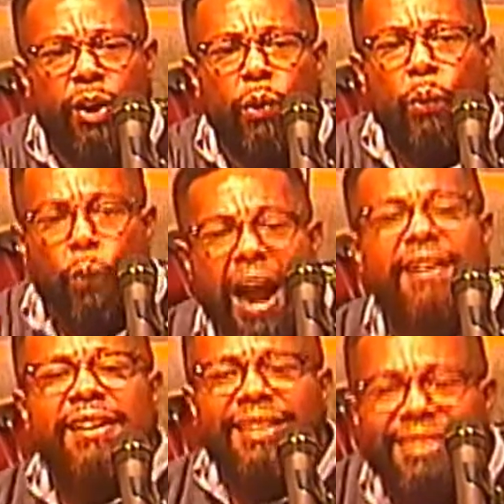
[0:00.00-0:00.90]
what
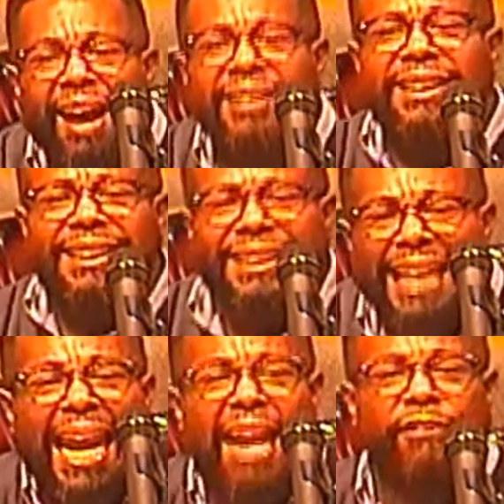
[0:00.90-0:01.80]
thus
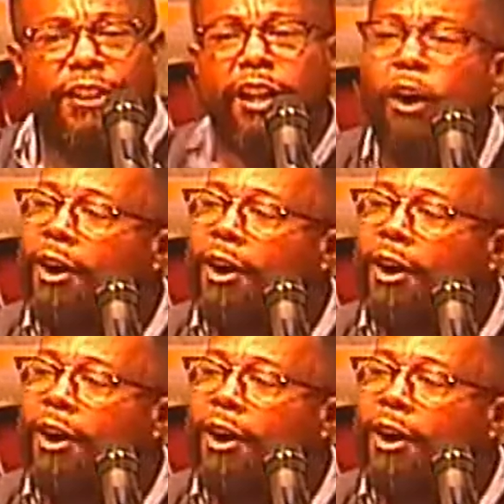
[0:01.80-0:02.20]
saith the Lord.